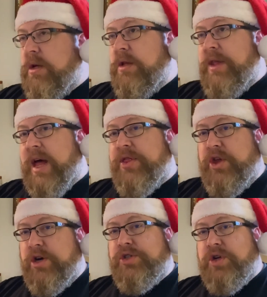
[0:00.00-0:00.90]
That
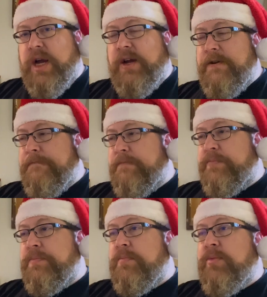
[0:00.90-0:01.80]
third drink,
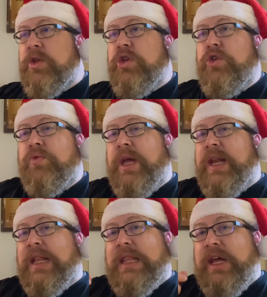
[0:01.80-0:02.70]
you get a
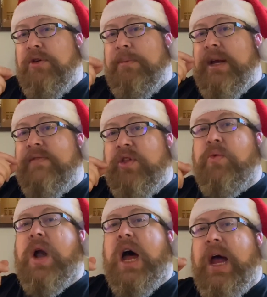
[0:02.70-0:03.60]
little bit of the
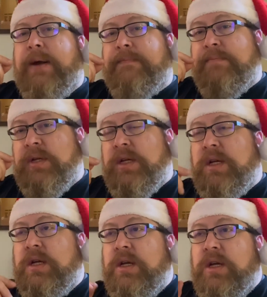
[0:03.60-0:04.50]
rye.
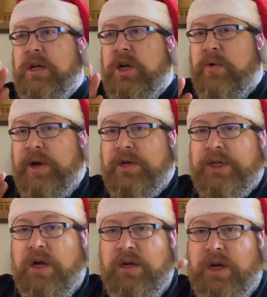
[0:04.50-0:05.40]
You know where your
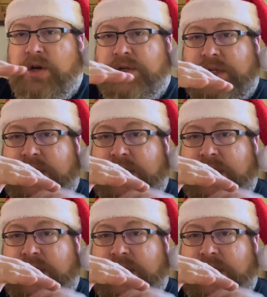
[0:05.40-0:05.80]
tongue goes and